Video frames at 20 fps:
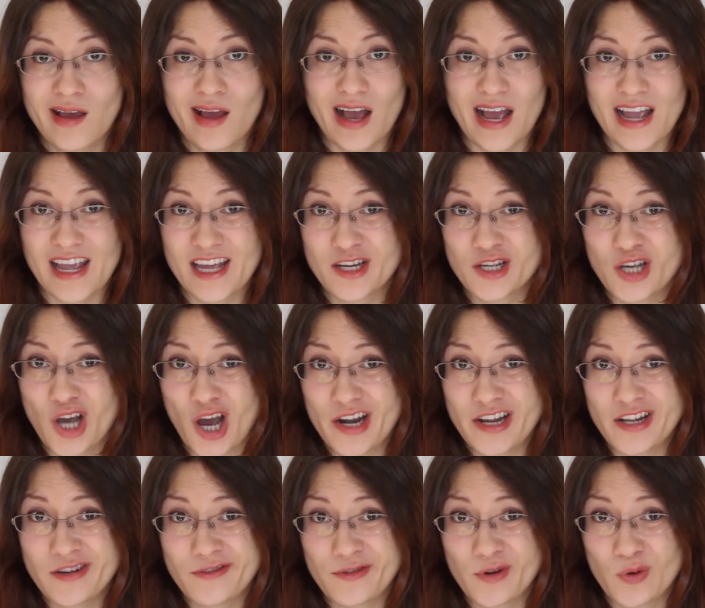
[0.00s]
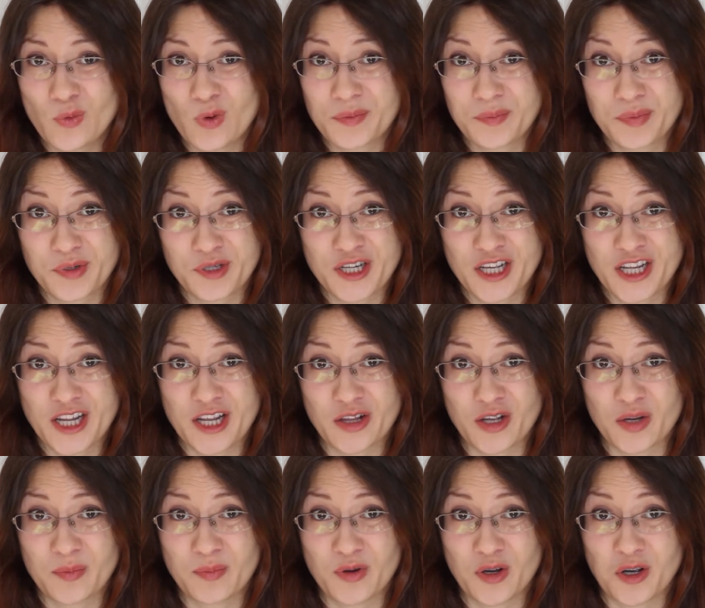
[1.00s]
I had gone in for one
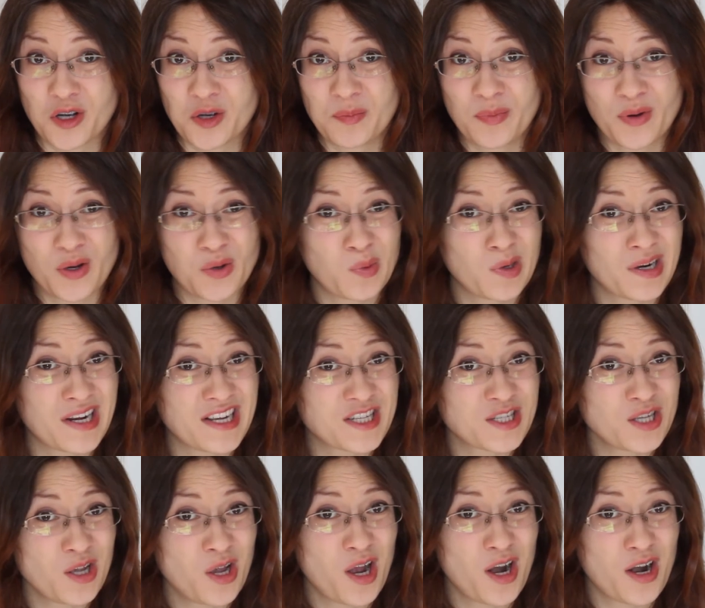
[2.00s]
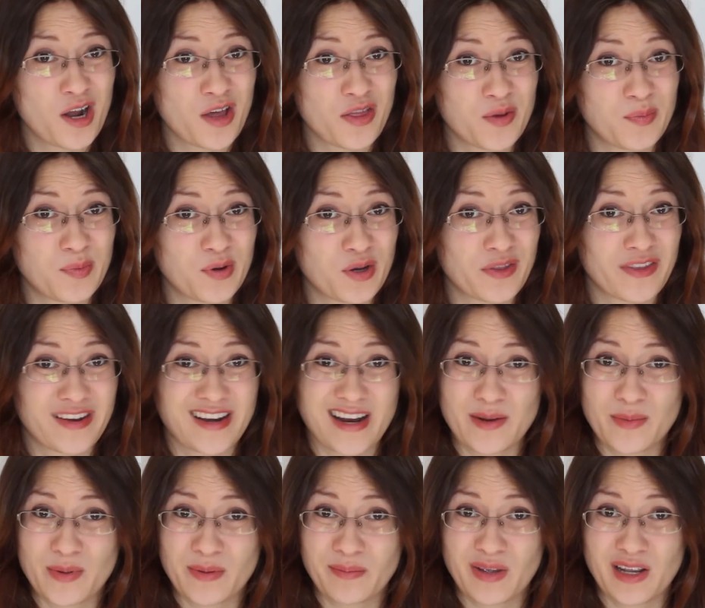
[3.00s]
particular book, but when I saw another book that
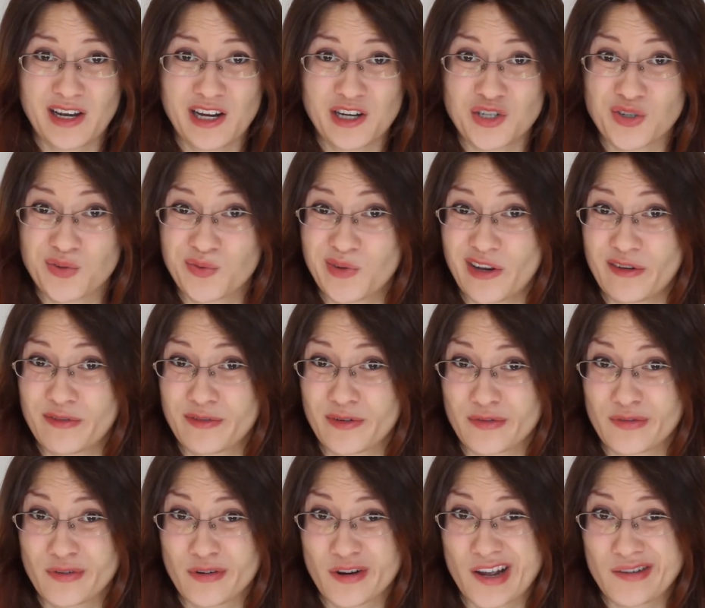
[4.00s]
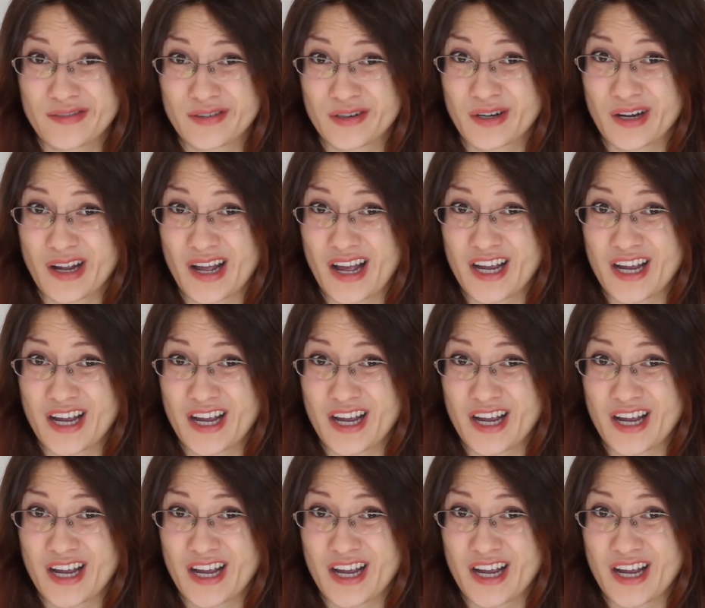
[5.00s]
I'd been meaning to read for forever,